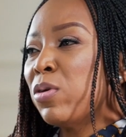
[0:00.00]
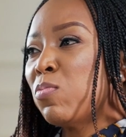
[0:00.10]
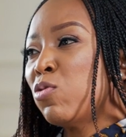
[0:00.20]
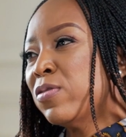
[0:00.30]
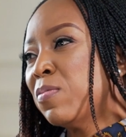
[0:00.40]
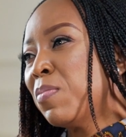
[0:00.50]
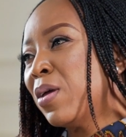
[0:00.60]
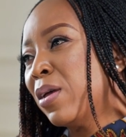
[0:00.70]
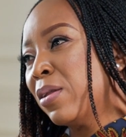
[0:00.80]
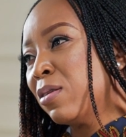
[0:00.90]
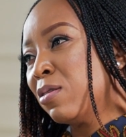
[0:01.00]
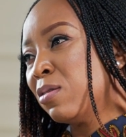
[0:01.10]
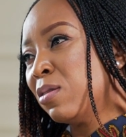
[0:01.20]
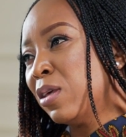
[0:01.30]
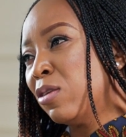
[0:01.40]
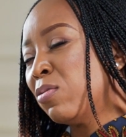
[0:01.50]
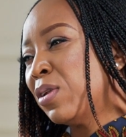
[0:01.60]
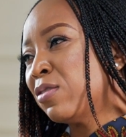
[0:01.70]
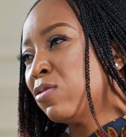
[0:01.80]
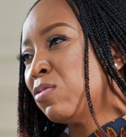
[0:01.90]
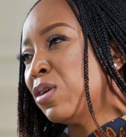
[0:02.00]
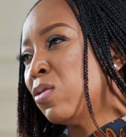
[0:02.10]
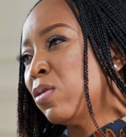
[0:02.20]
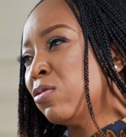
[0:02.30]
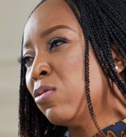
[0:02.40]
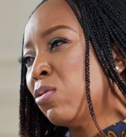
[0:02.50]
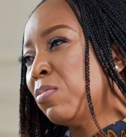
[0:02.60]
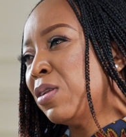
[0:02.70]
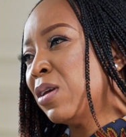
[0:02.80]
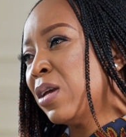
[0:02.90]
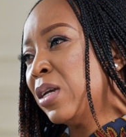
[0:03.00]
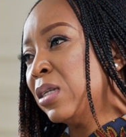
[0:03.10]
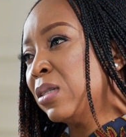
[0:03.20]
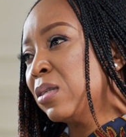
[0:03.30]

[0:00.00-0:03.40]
with most men? They don't necessarily know how to communicate.